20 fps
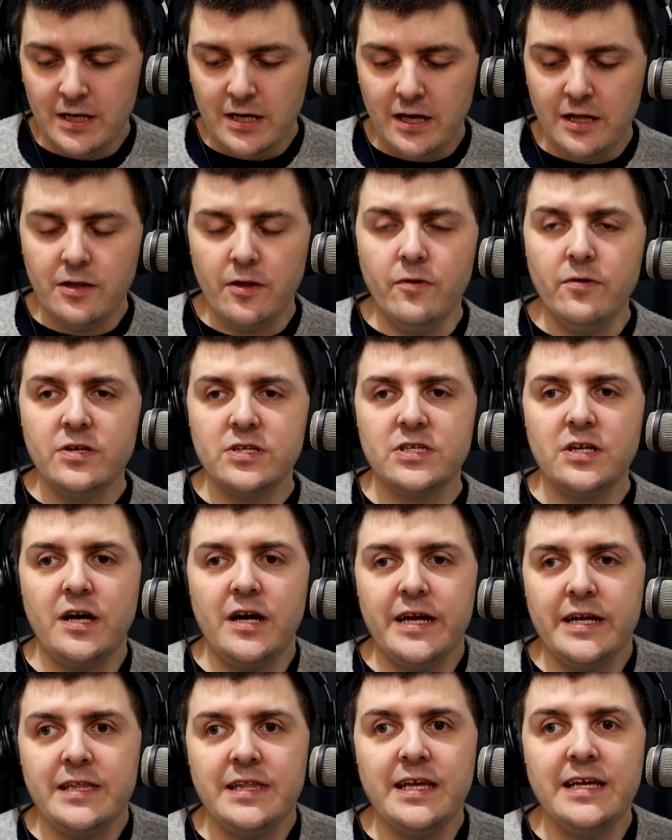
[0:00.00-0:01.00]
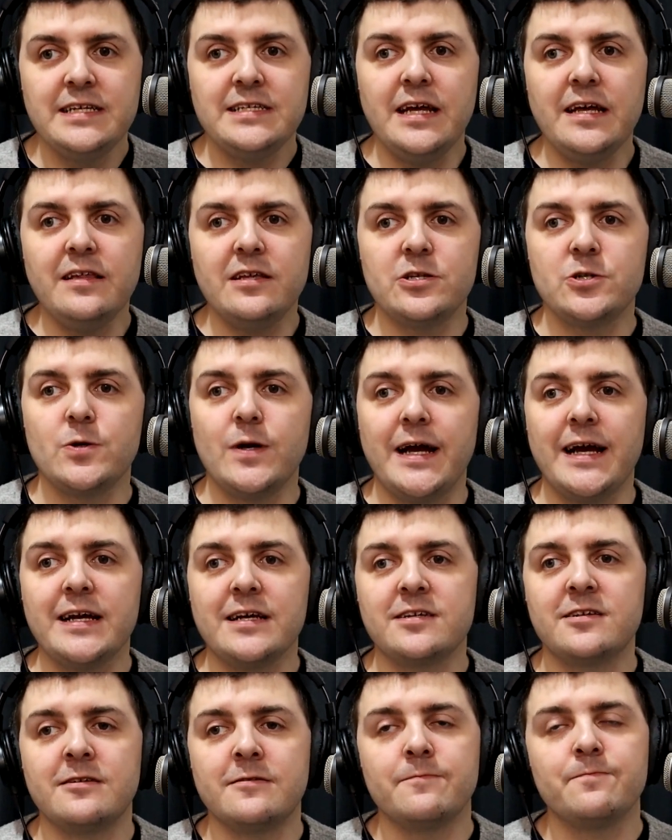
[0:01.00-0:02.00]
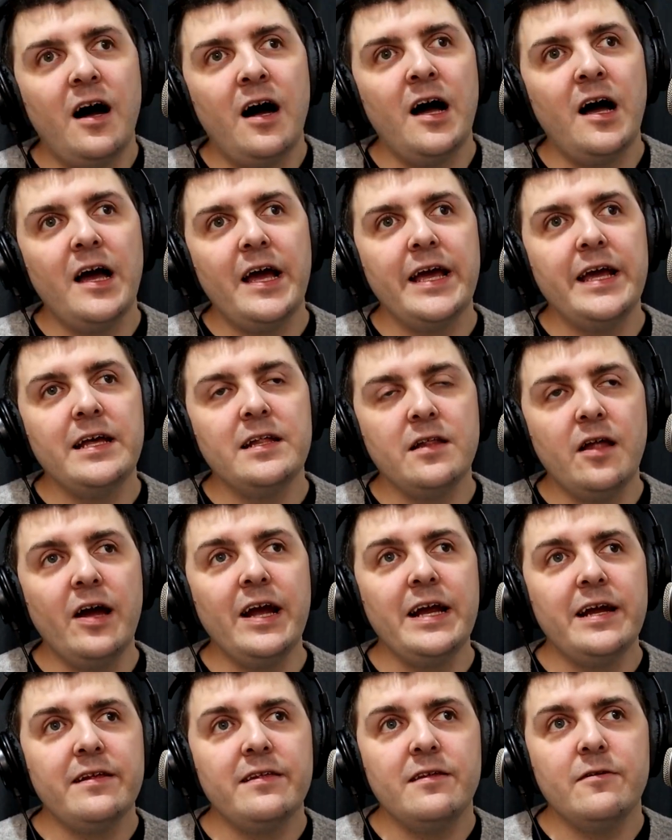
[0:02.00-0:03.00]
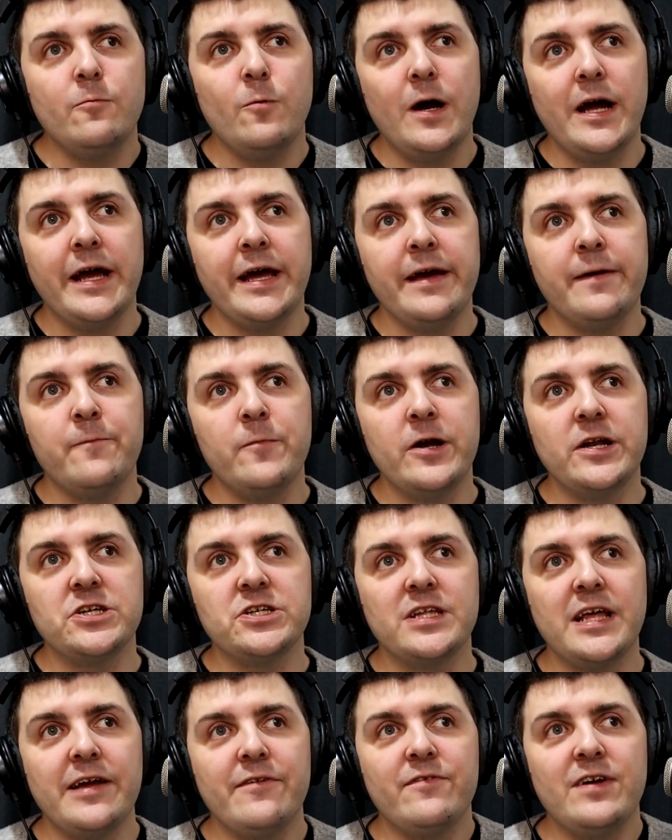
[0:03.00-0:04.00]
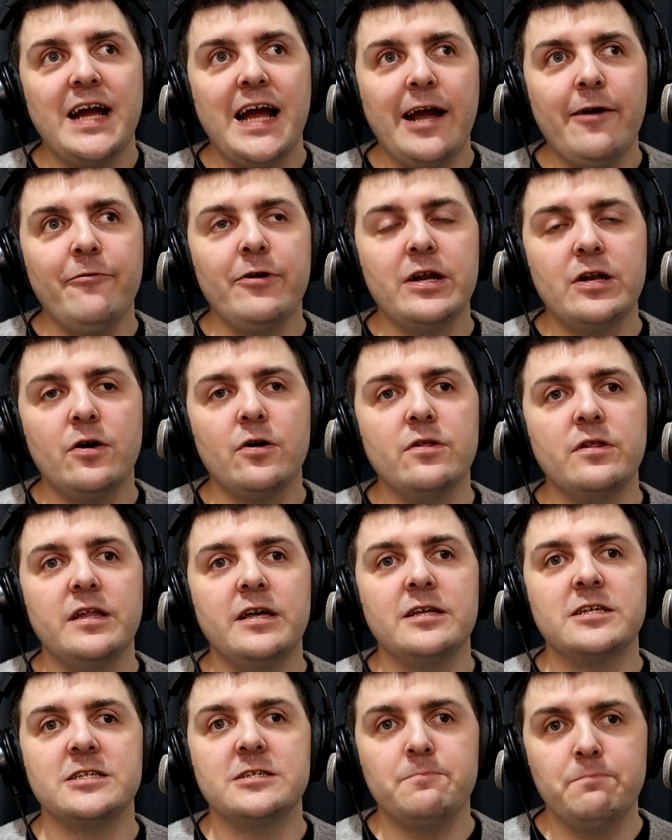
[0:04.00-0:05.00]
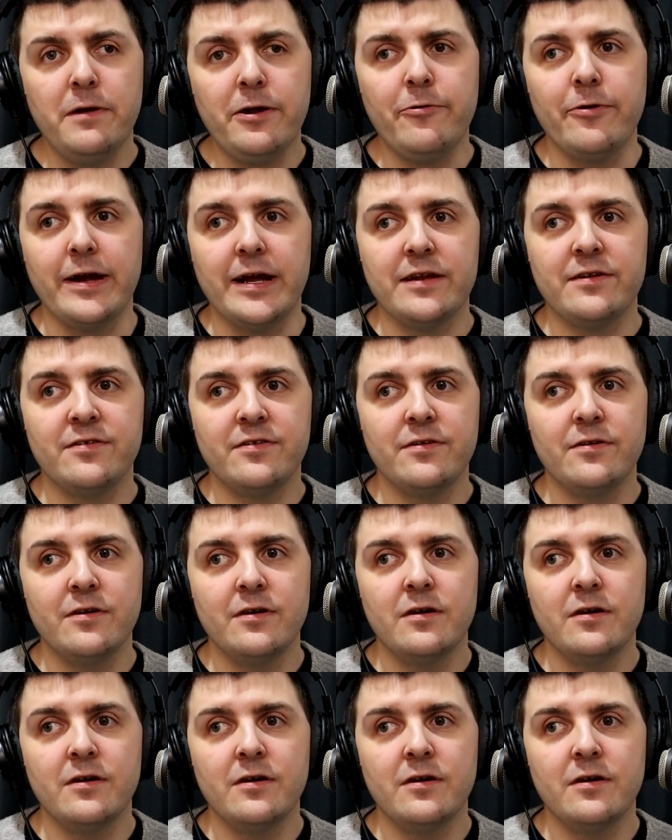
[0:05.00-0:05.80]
alongside these other tracks, I like the way in which they've carried on this spirit